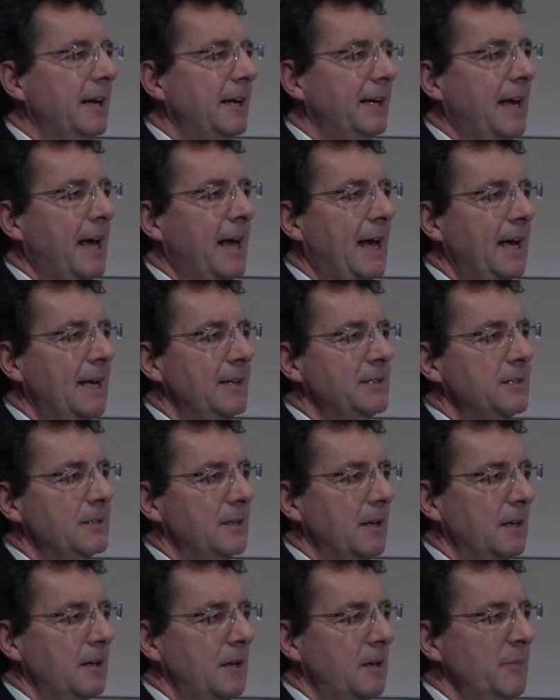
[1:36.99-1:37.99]
and it
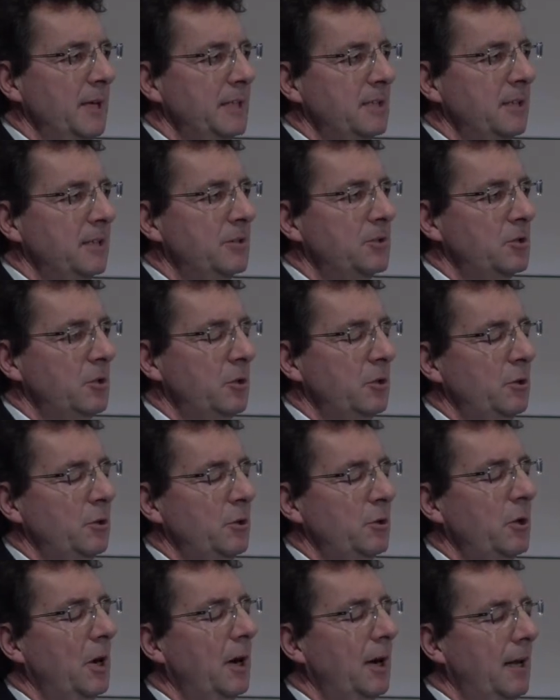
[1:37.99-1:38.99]
has committed
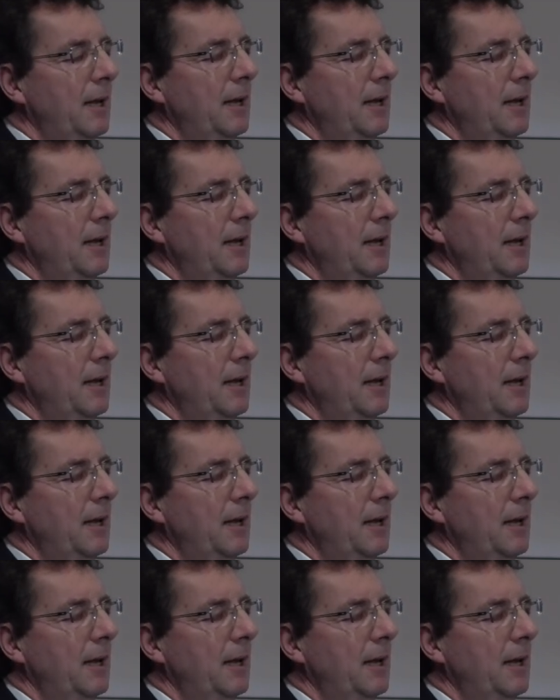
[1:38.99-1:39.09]
to